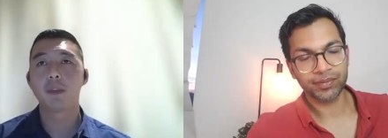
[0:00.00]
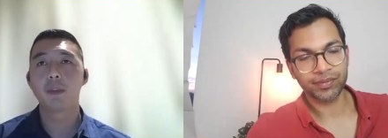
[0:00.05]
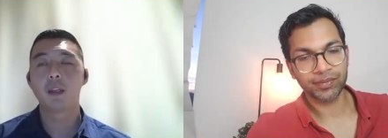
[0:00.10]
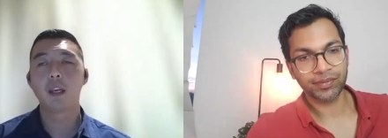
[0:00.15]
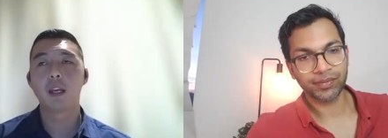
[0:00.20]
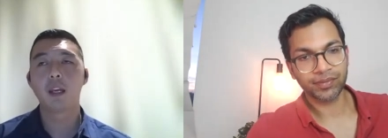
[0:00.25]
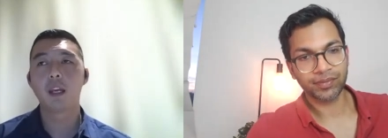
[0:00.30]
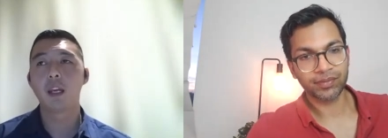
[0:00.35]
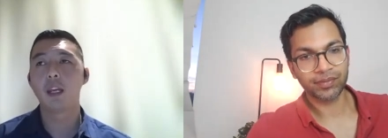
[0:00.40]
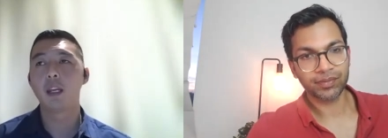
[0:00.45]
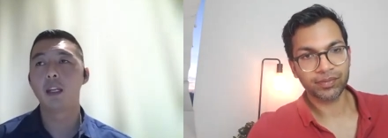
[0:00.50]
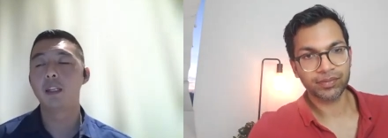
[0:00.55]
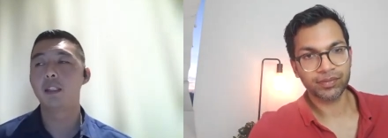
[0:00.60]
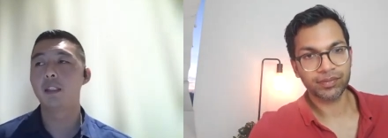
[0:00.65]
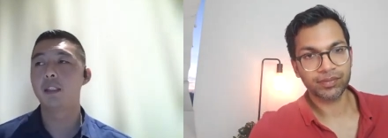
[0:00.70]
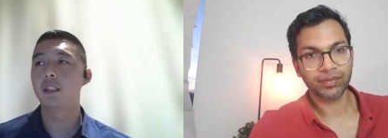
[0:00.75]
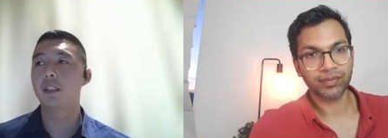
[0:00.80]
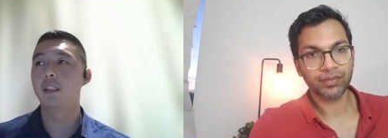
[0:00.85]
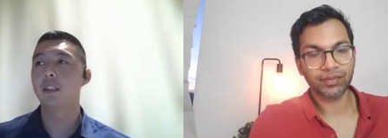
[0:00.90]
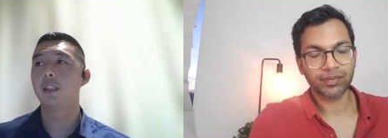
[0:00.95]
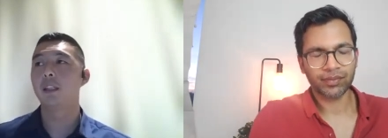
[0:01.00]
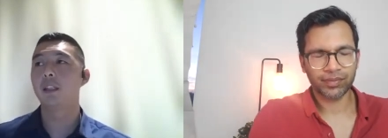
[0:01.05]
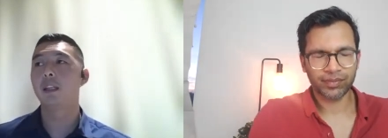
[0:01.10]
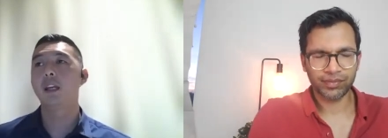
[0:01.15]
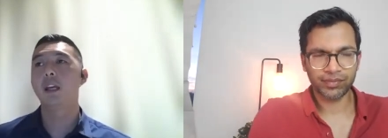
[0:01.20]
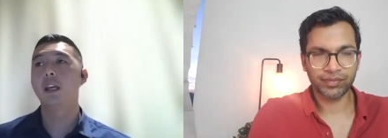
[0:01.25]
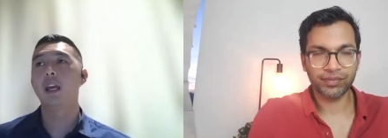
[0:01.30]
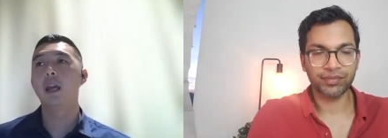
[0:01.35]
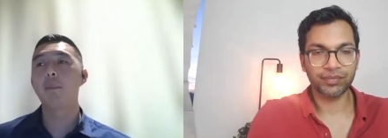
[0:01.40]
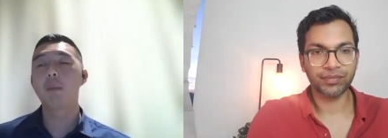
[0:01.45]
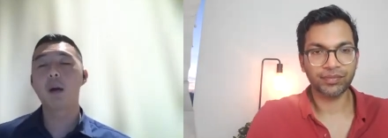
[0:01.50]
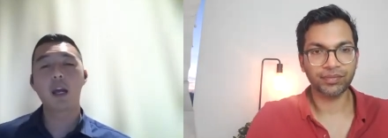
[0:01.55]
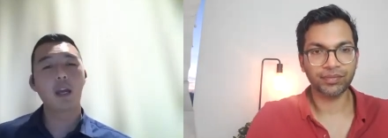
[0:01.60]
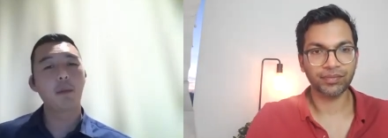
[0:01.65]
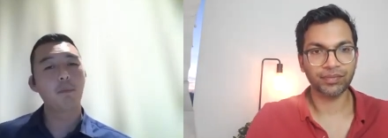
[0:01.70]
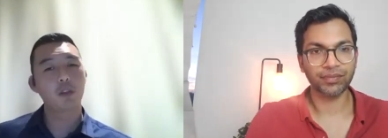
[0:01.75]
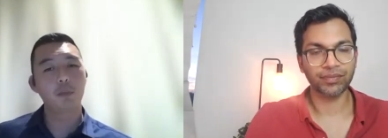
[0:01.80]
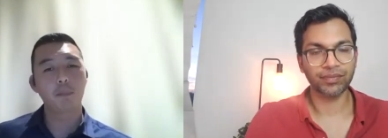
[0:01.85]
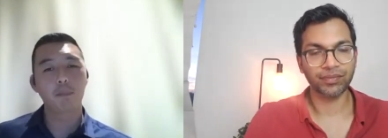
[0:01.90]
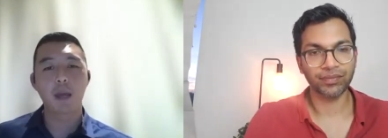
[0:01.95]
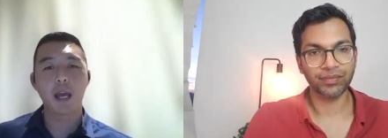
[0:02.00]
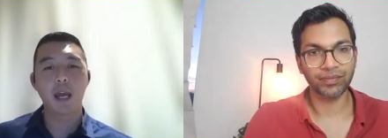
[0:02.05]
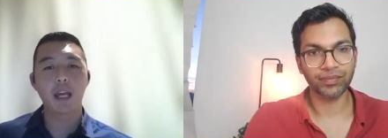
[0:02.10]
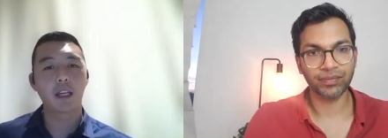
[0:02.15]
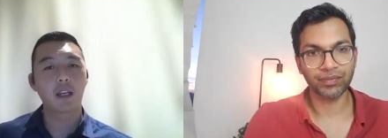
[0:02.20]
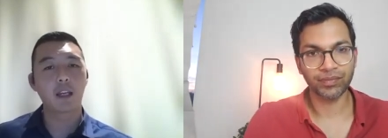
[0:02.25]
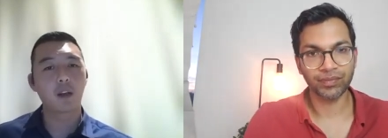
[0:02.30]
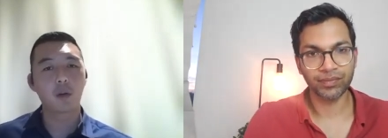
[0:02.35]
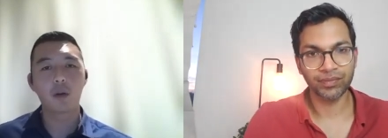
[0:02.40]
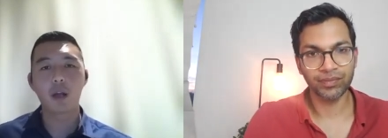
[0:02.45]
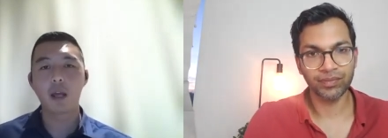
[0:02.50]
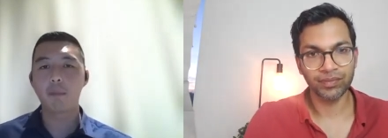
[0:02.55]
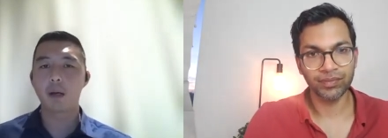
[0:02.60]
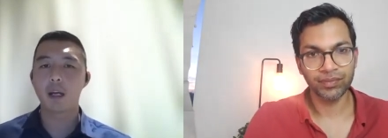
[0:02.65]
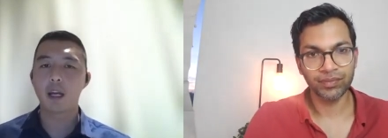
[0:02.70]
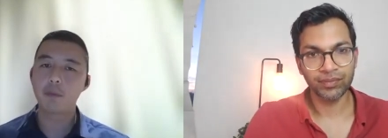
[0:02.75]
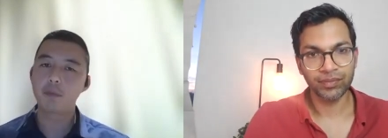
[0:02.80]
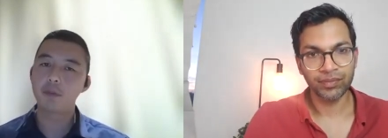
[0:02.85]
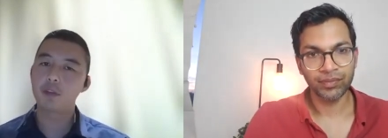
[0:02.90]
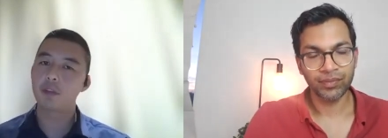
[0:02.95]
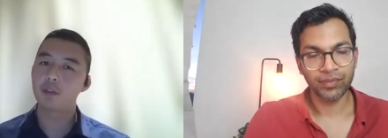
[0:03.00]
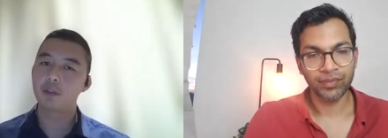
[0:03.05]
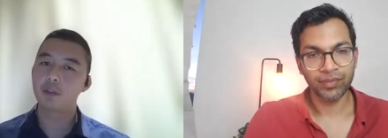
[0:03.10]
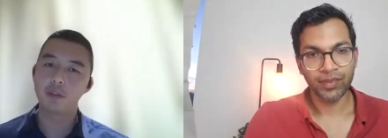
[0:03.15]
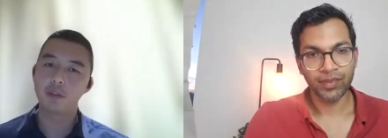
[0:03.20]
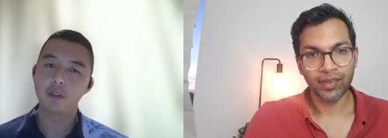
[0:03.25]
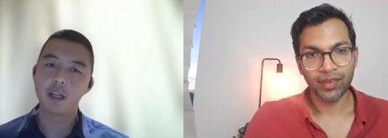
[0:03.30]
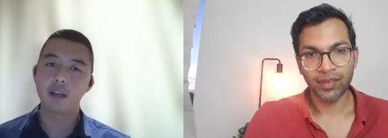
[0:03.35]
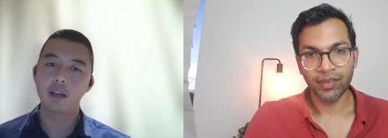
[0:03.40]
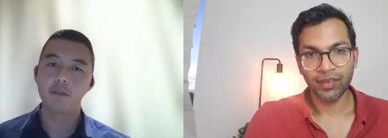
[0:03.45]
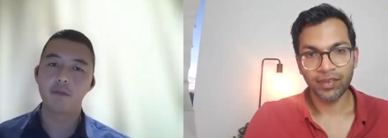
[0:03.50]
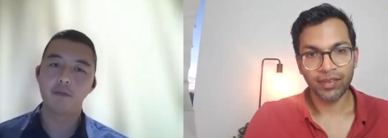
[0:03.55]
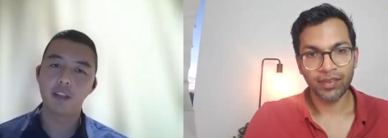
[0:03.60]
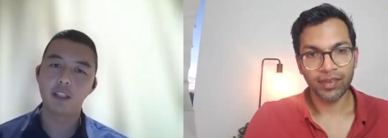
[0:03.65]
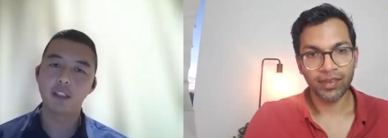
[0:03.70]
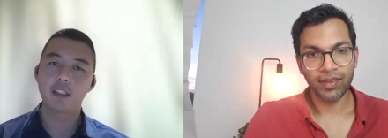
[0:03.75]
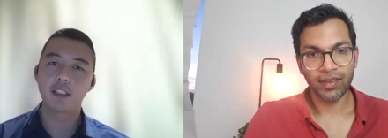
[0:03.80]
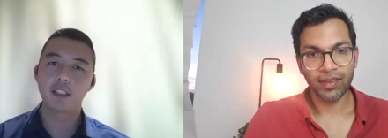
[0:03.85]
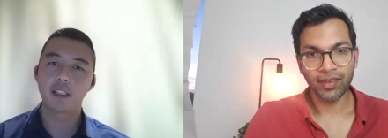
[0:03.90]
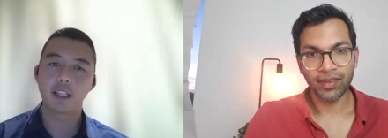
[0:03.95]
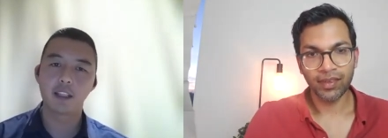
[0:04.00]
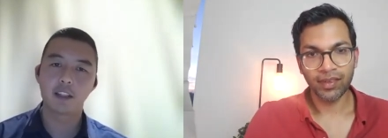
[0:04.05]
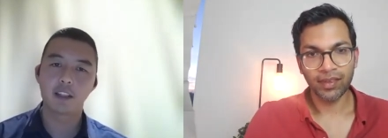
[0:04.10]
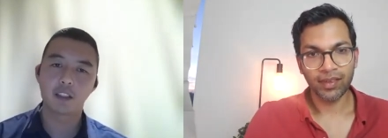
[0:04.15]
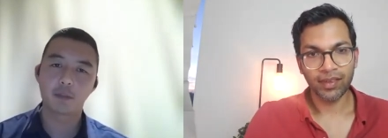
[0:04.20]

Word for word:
Speaker 1: And am I able to bag at all? Am I able to uh, ventilate this